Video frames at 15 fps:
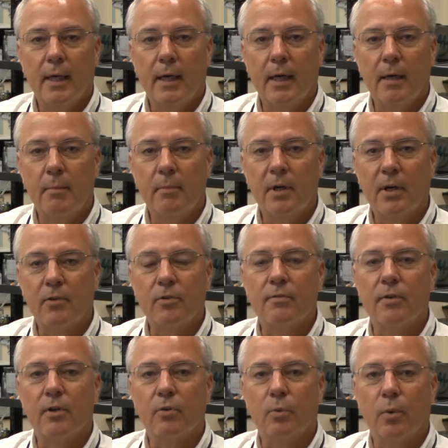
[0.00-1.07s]
And because of
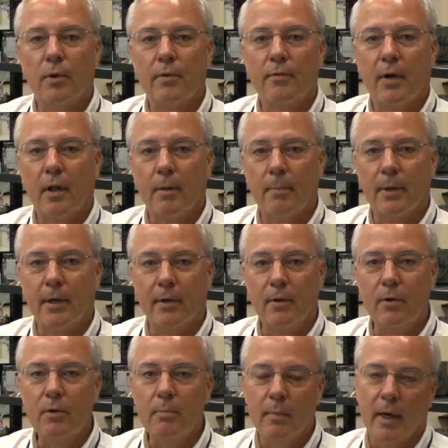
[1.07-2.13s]
this, we're developing a
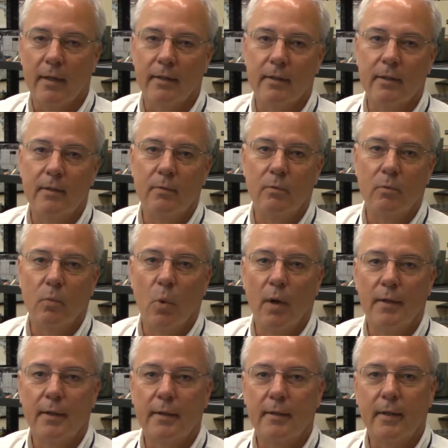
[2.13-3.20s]
new method,
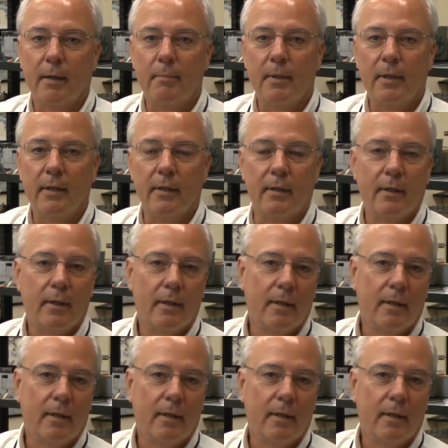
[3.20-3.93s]
one that can be